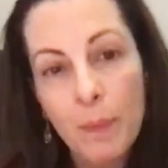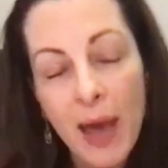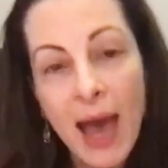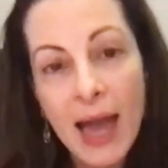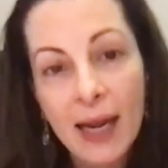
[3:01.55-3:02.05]

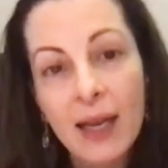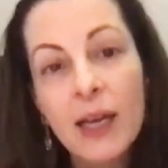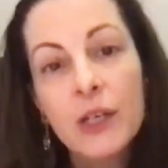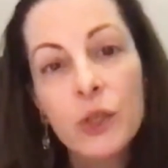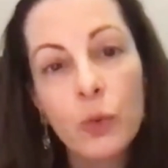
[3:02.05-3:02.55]
back
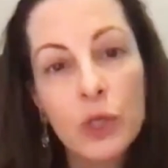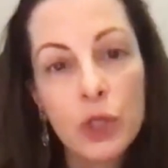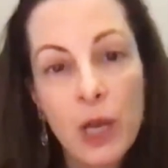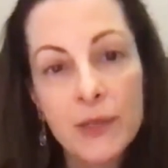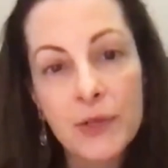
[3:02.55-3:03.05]
to
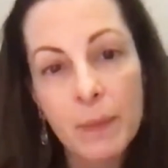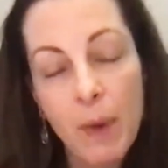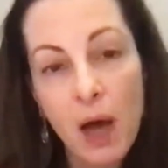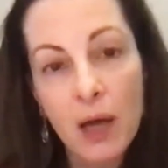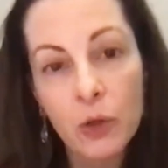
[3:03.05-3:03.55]
adjust the
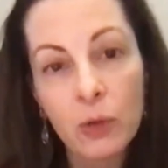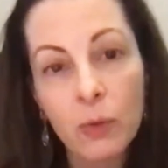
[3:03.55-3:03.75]
model,